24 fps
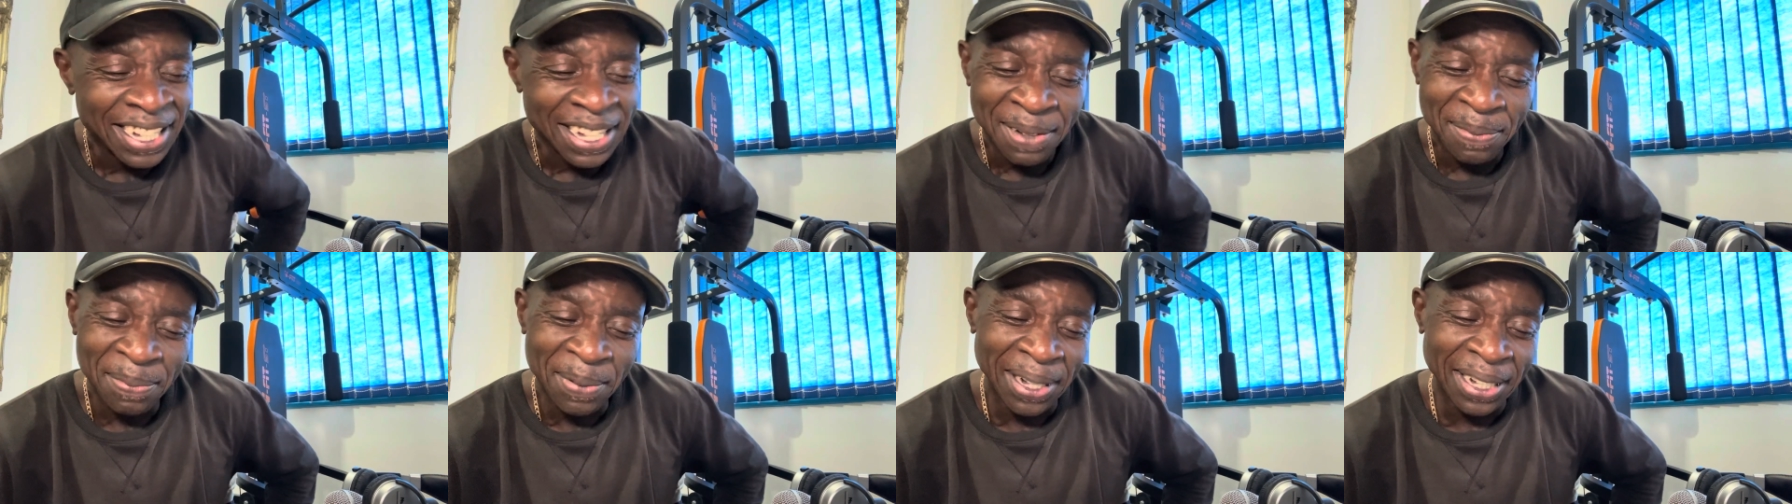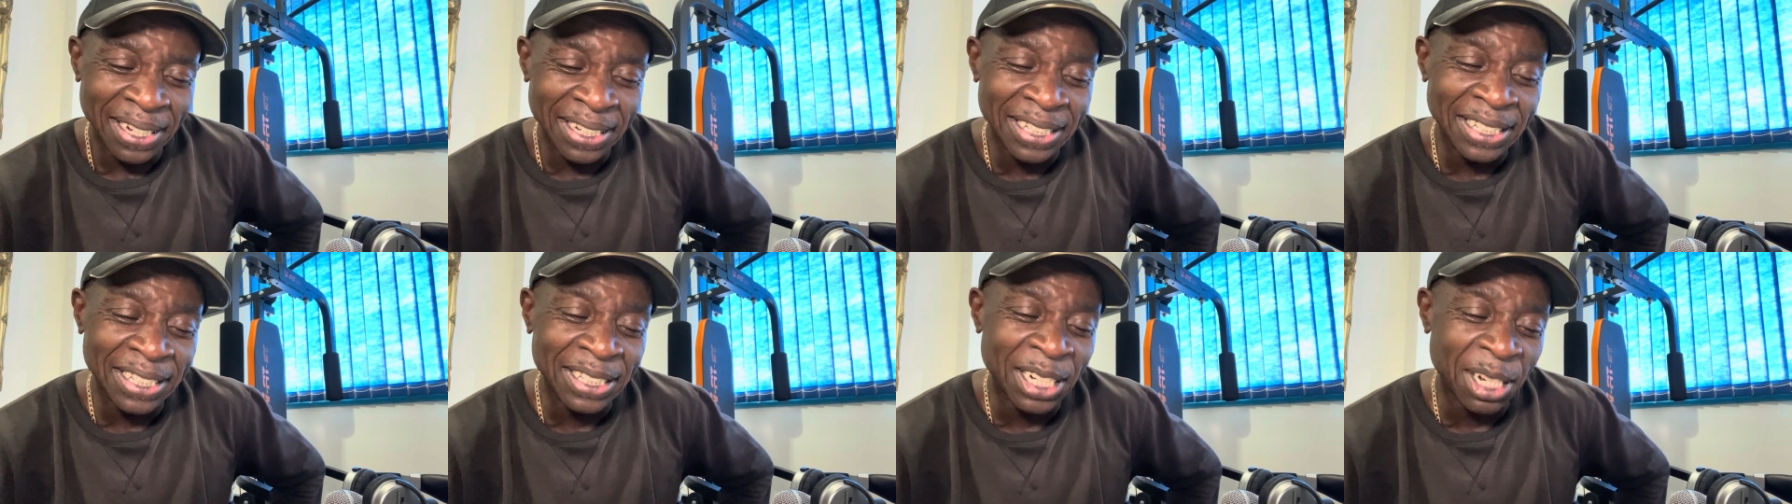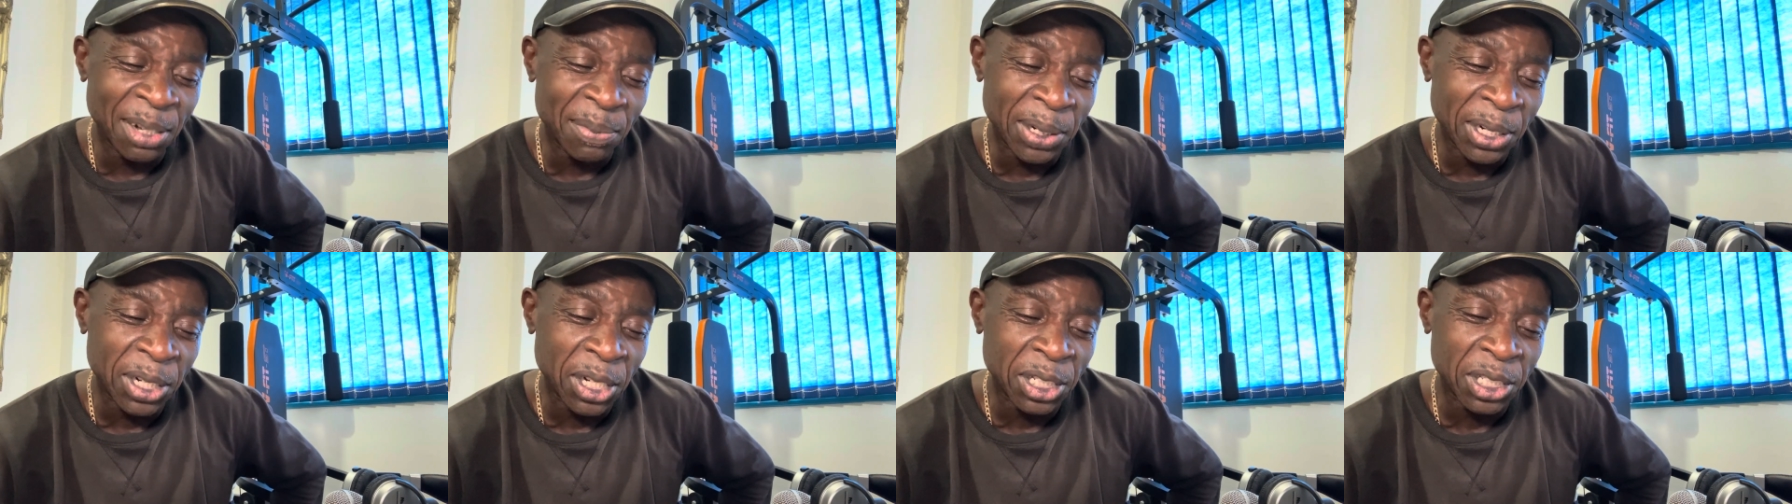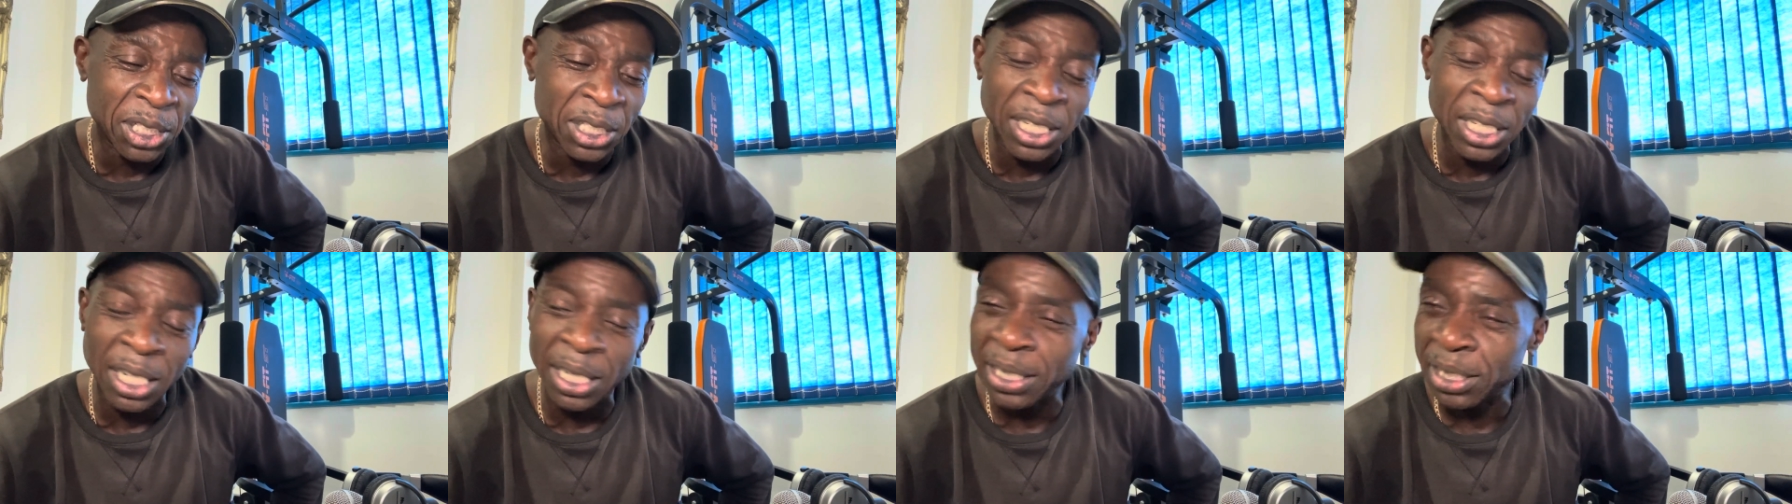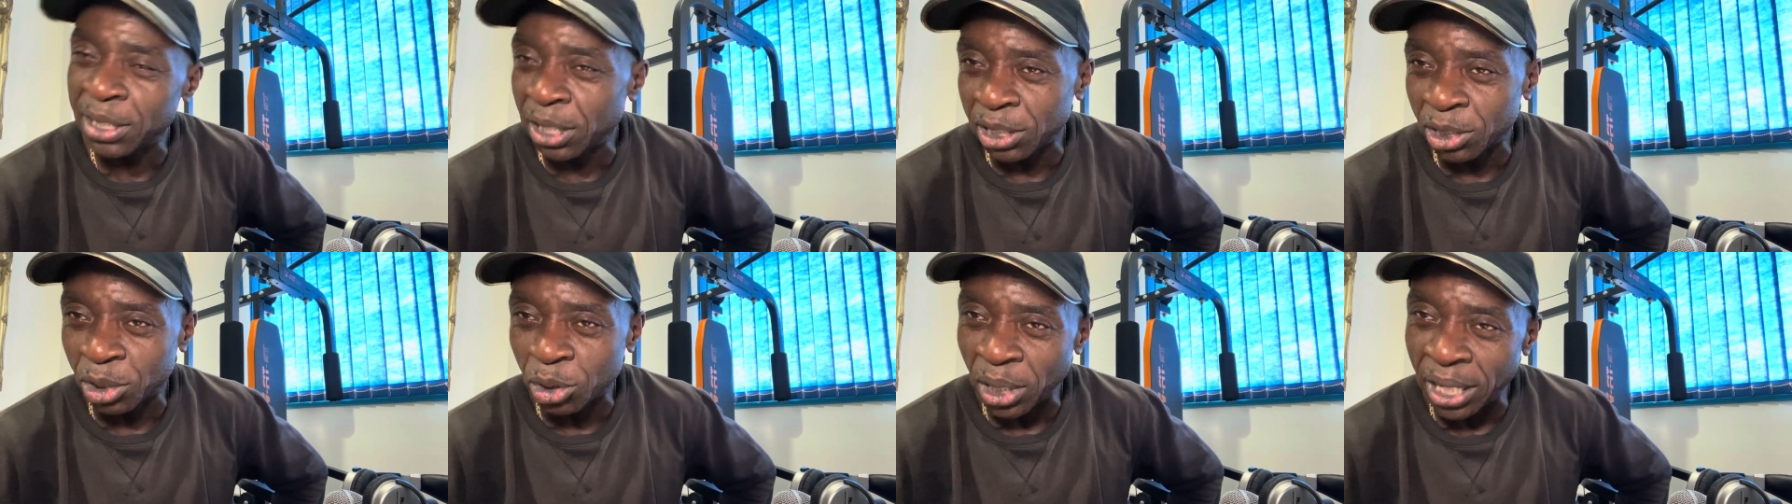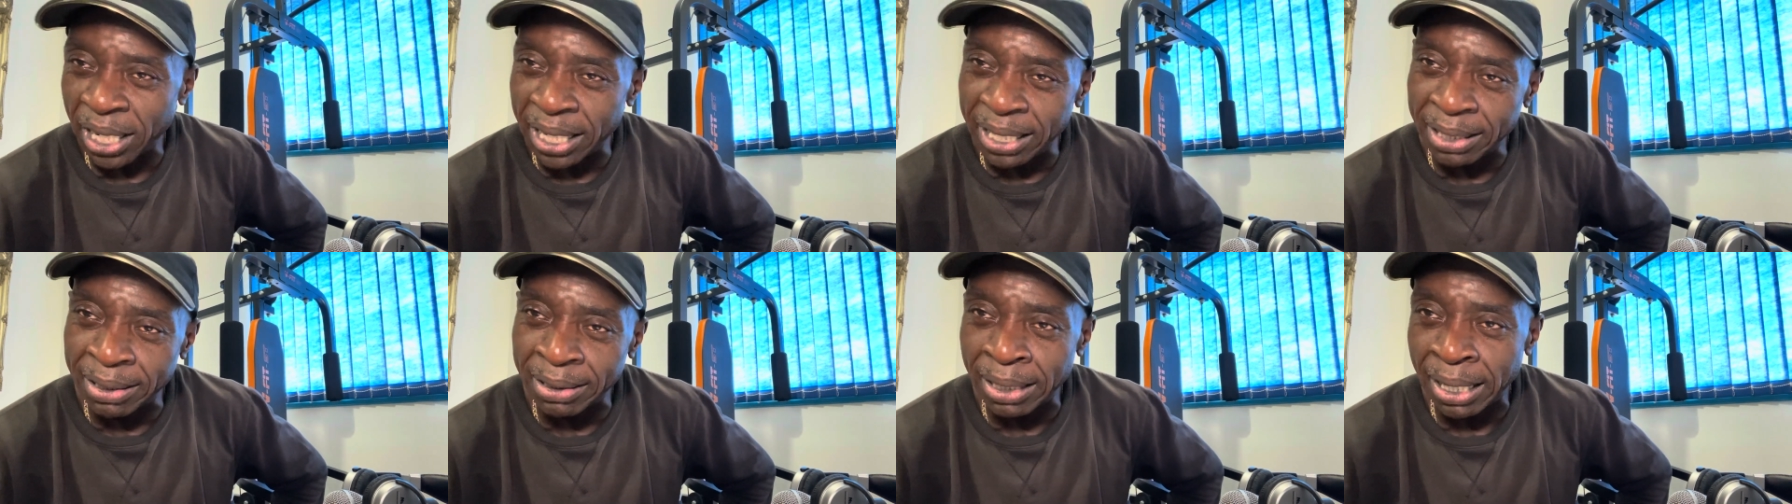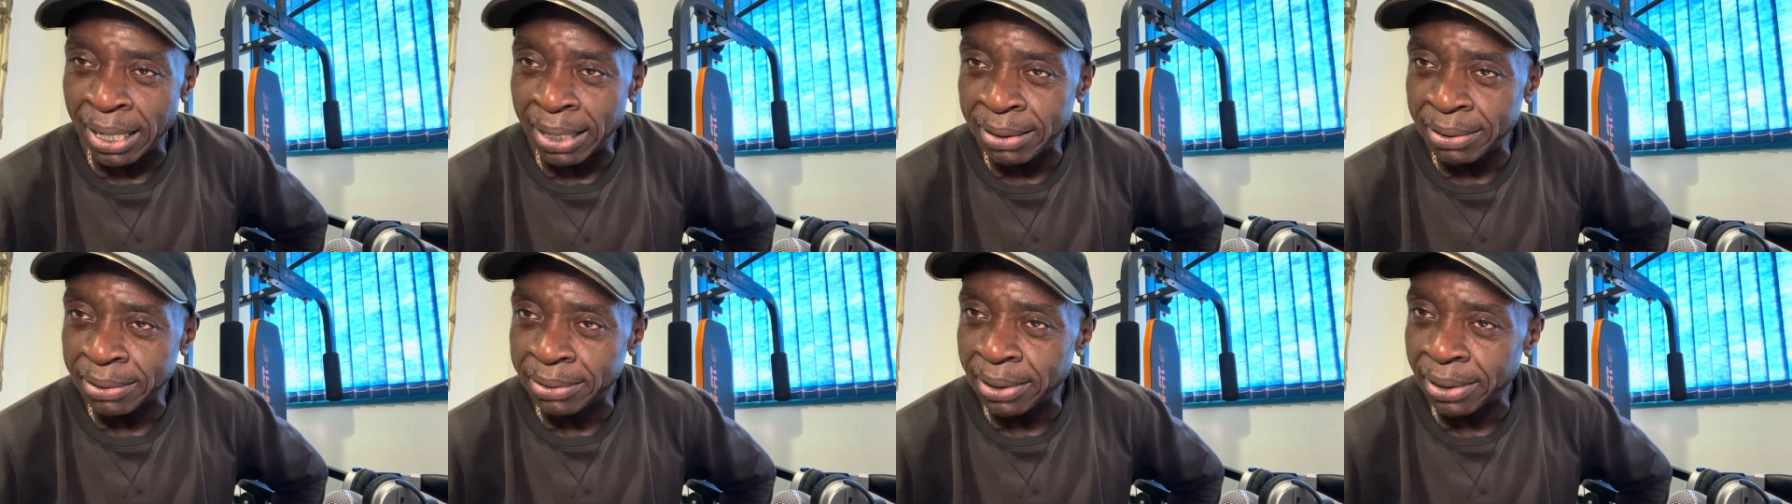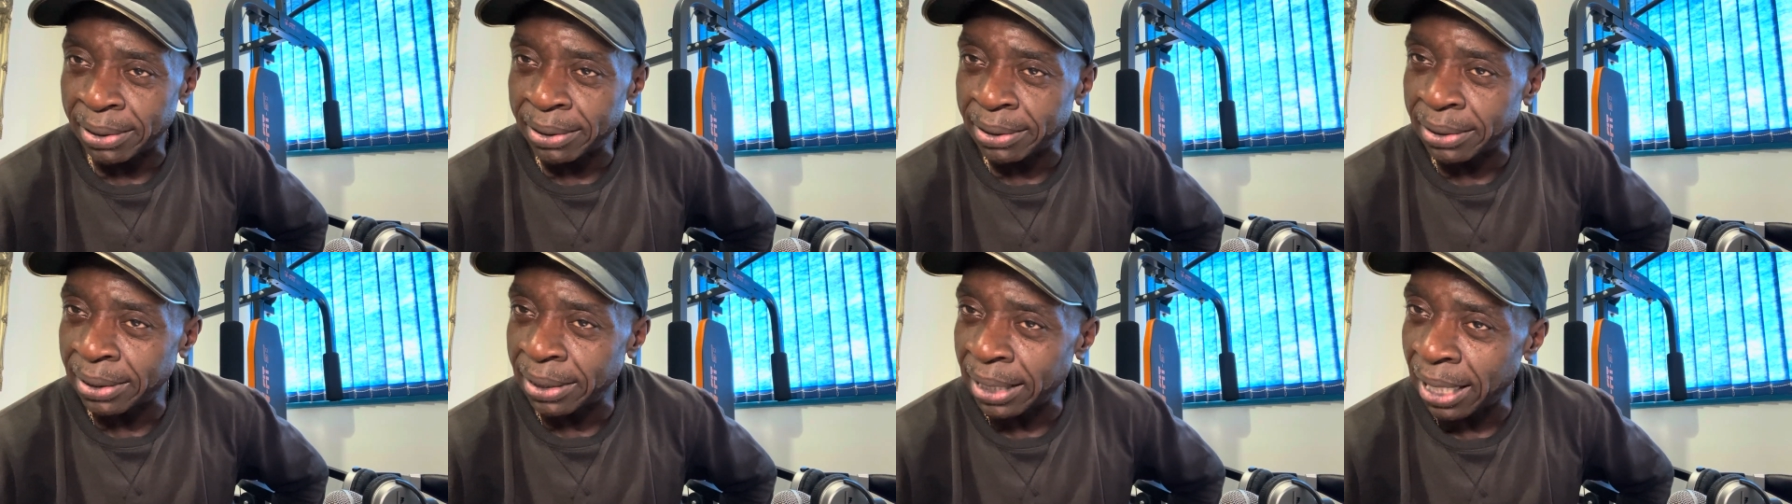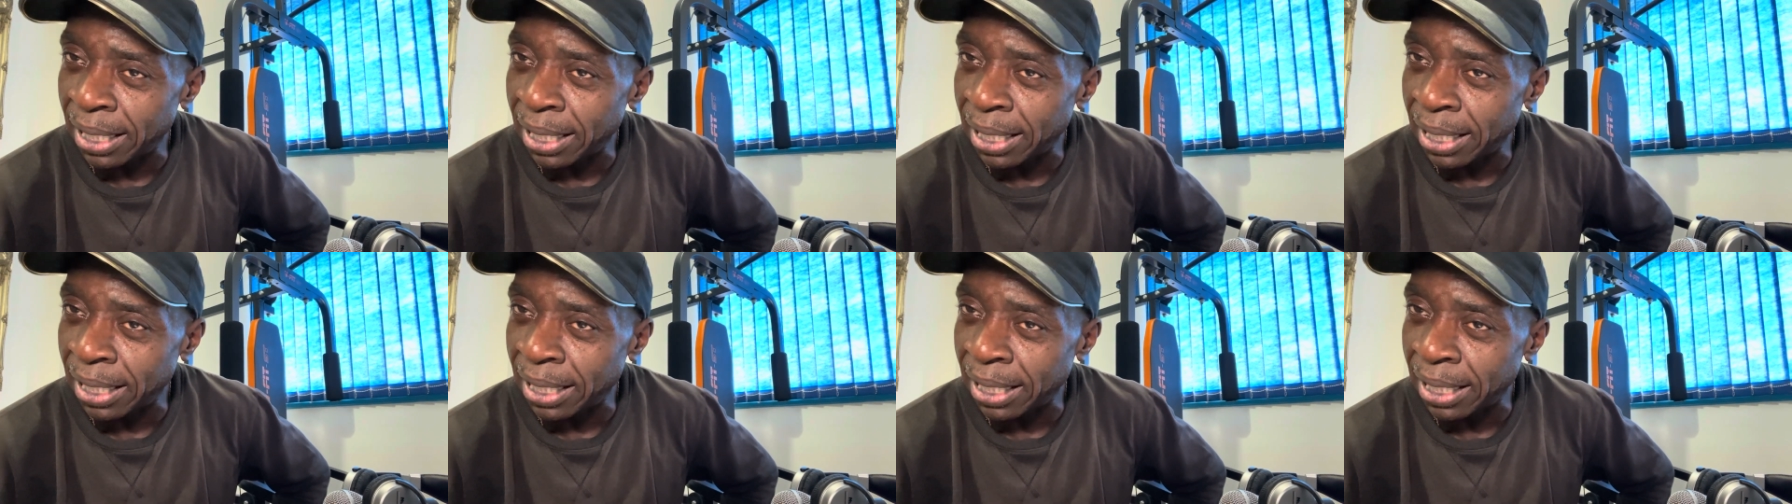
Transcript: but, you know, because, you know, you've got train lines and